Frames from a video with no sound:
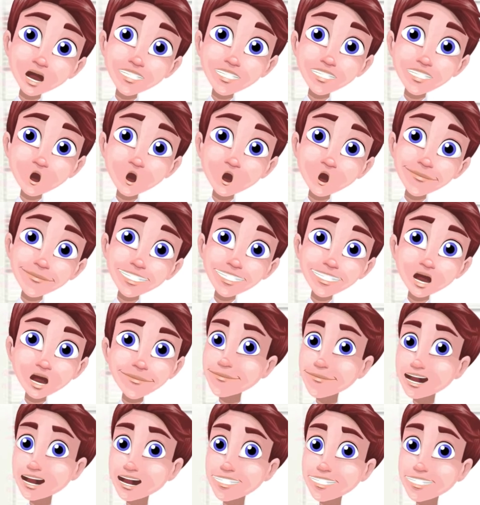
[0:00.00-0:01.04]
show
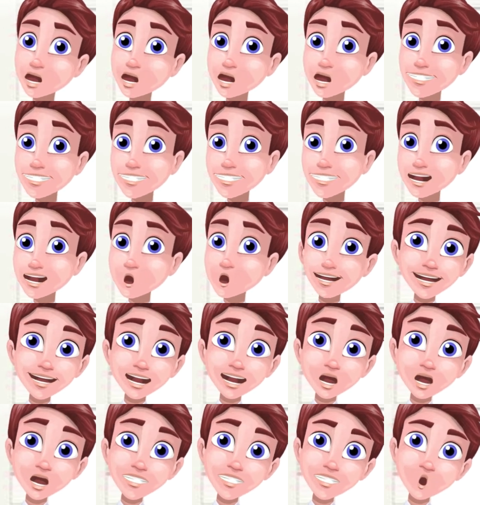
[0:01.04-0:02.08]
prospective
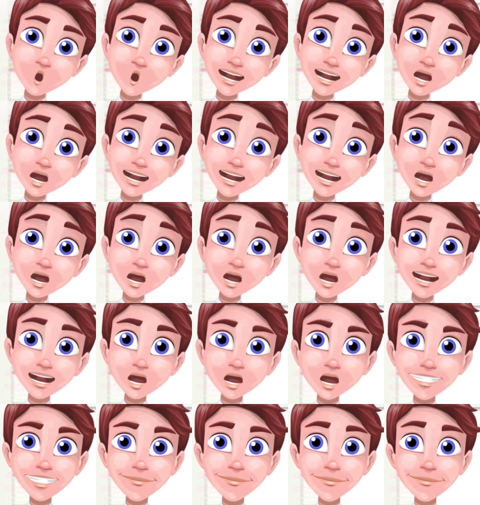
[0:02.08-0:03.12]
employers that you're
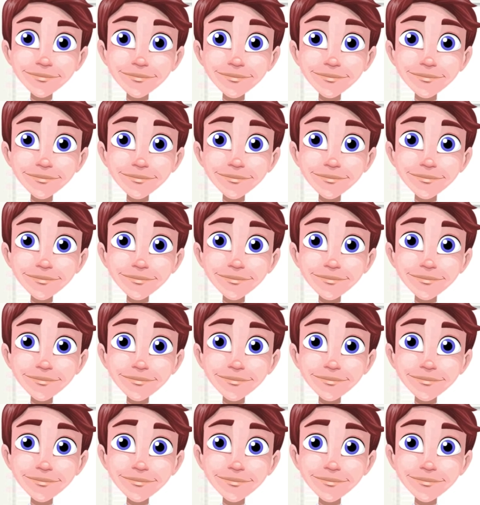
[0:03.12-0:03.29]
well-rounded